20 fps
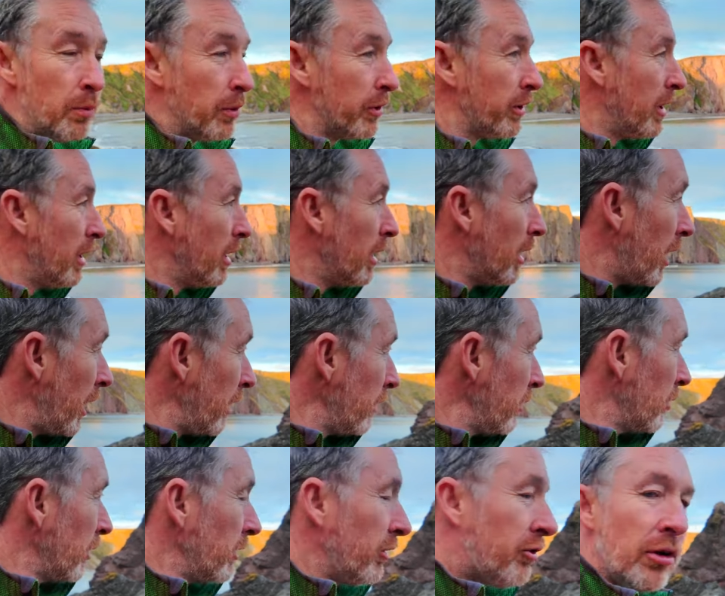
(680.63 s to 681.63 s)
But I'm
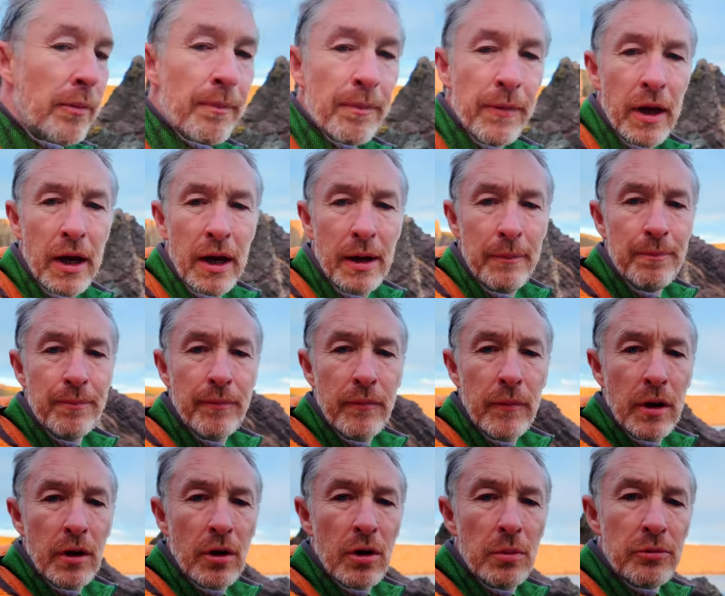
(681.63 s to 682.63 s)
going to um,
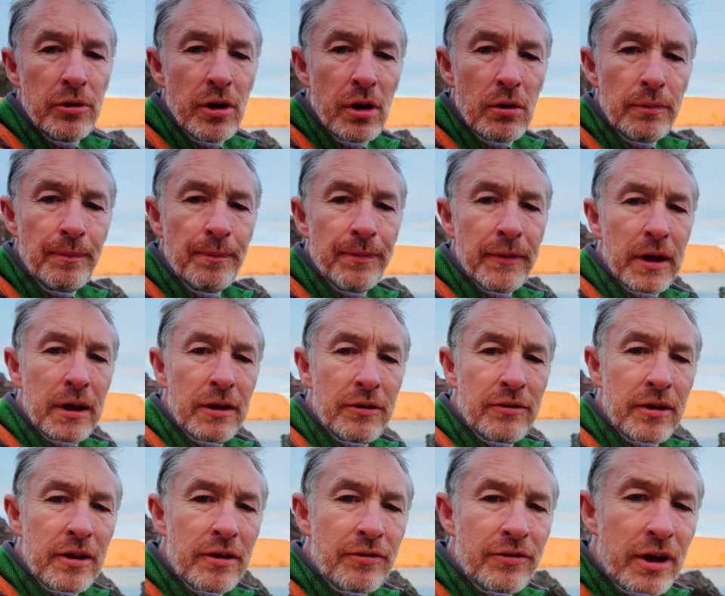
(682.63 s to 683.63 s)
come down
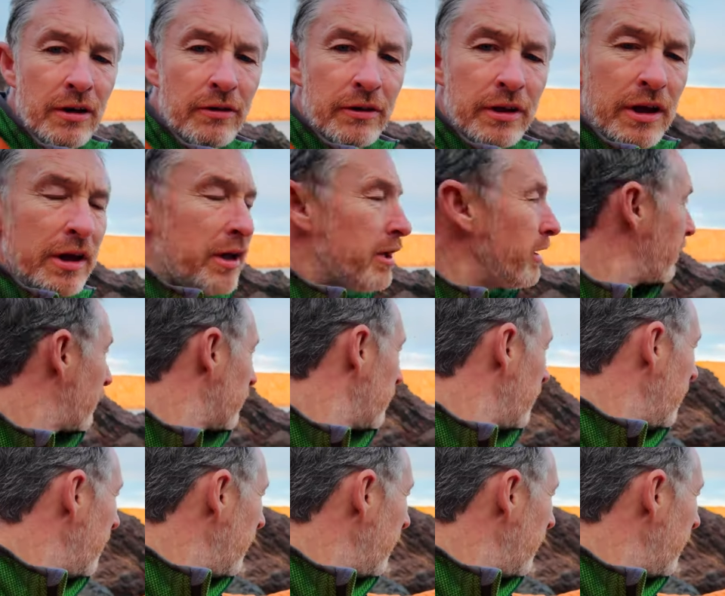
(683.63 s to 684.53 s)
into this area here